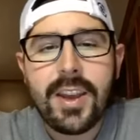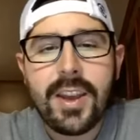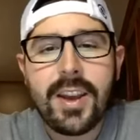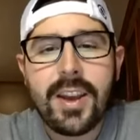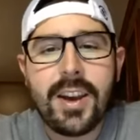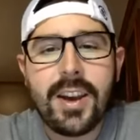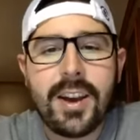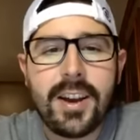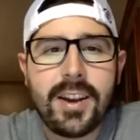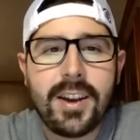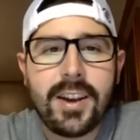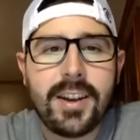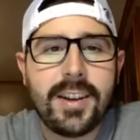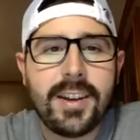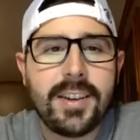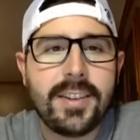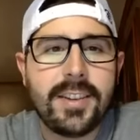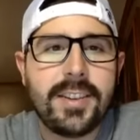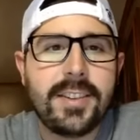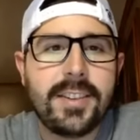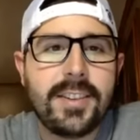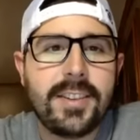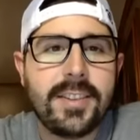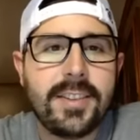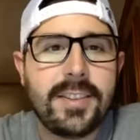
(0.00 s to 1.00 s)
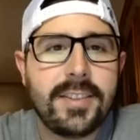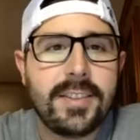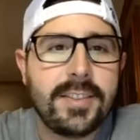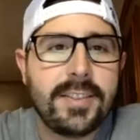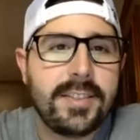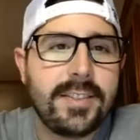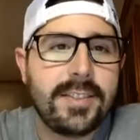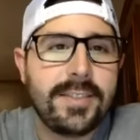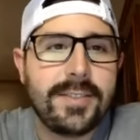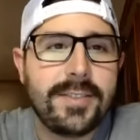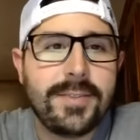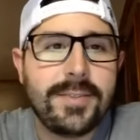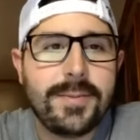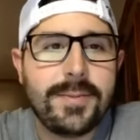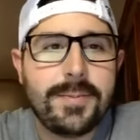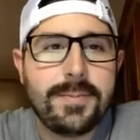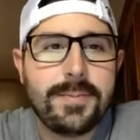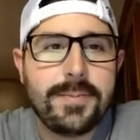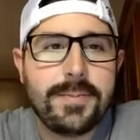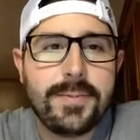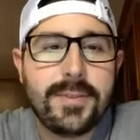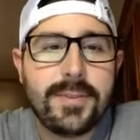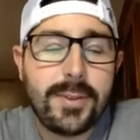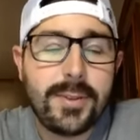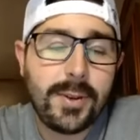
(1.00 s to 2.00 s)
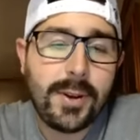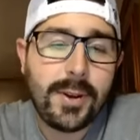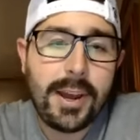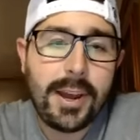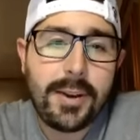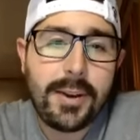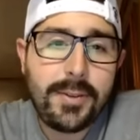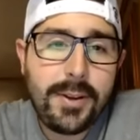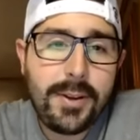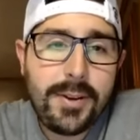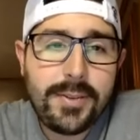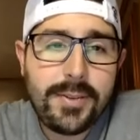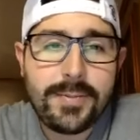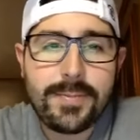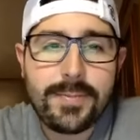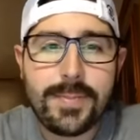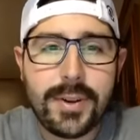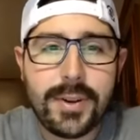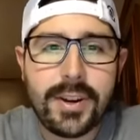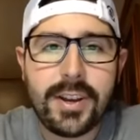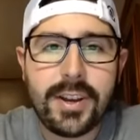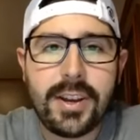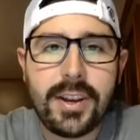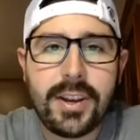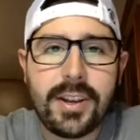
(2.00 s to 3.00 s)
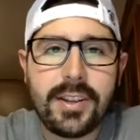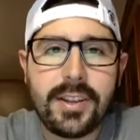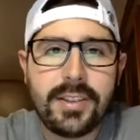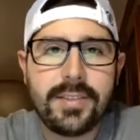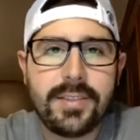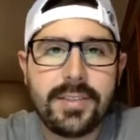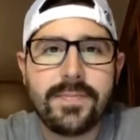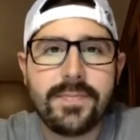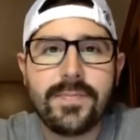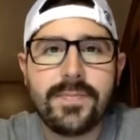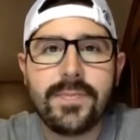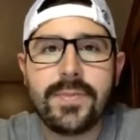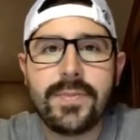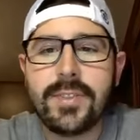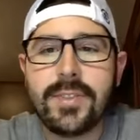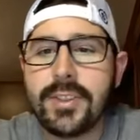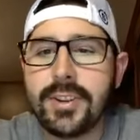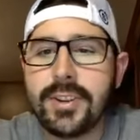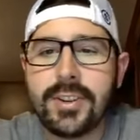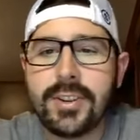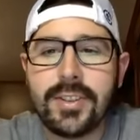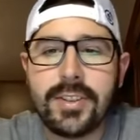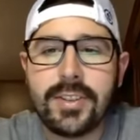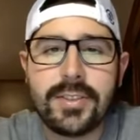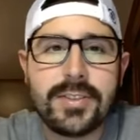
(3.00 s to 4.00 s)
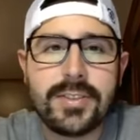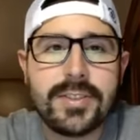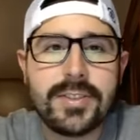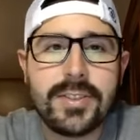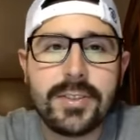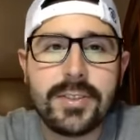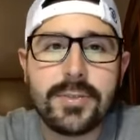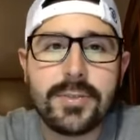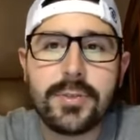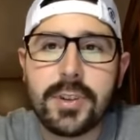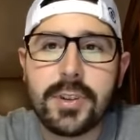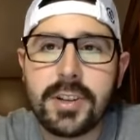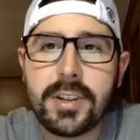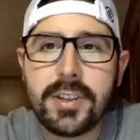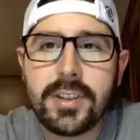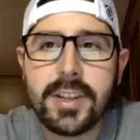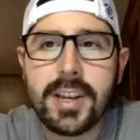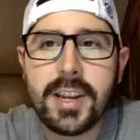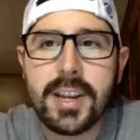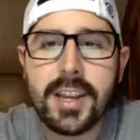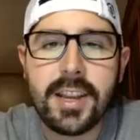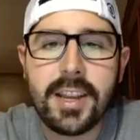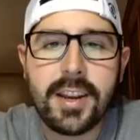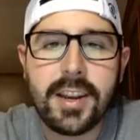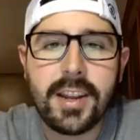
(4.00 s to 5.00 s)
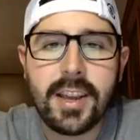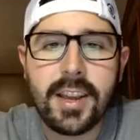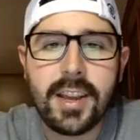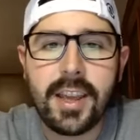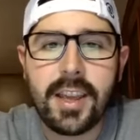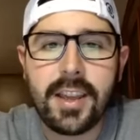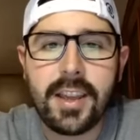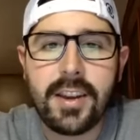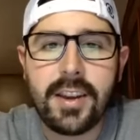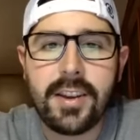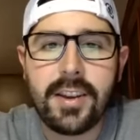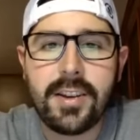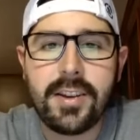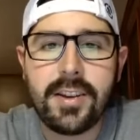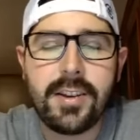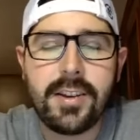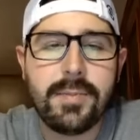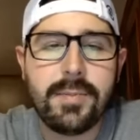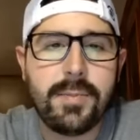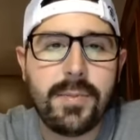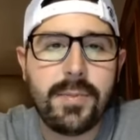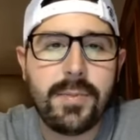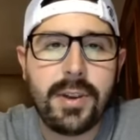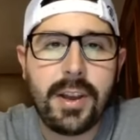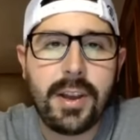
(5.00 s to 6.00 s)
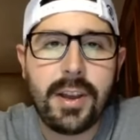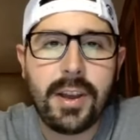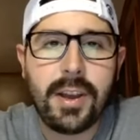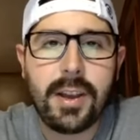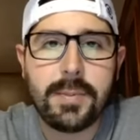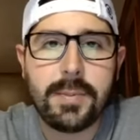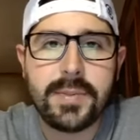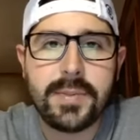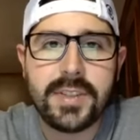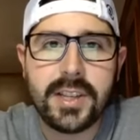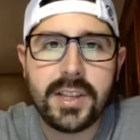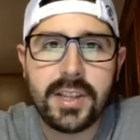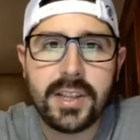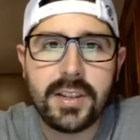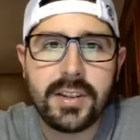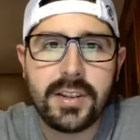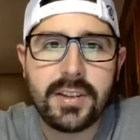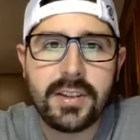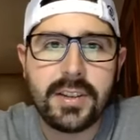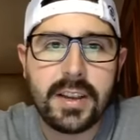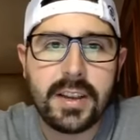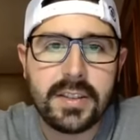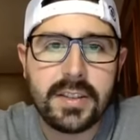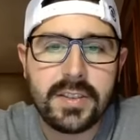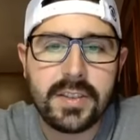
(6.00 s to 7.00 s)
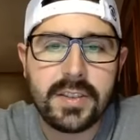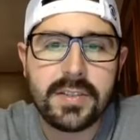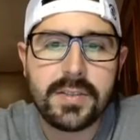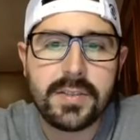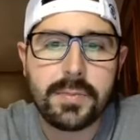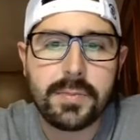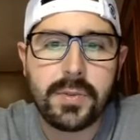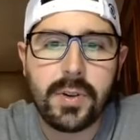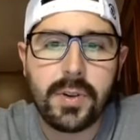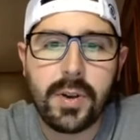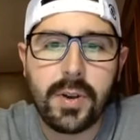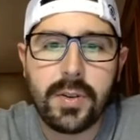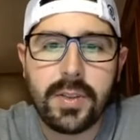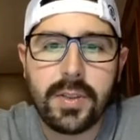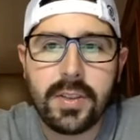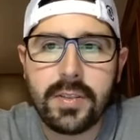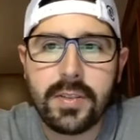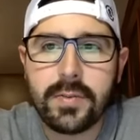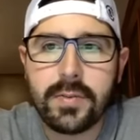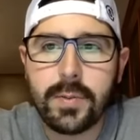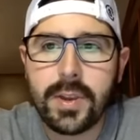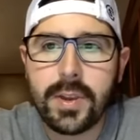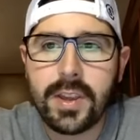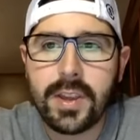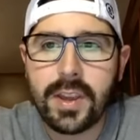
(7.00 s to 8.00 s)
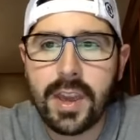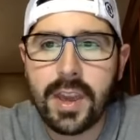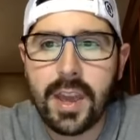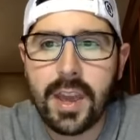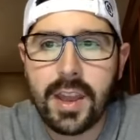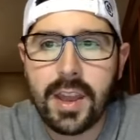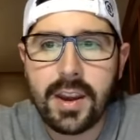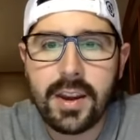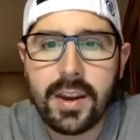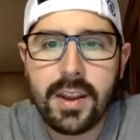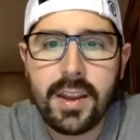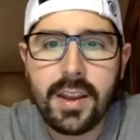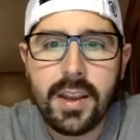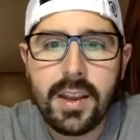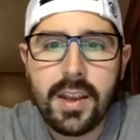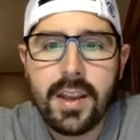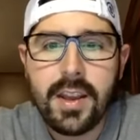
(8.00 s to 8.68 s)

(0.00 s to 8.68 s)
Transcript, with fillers: Uh, so I don't know, but uh, they're they're still trickling in, and um, I'm seeing I saw some growth this week again,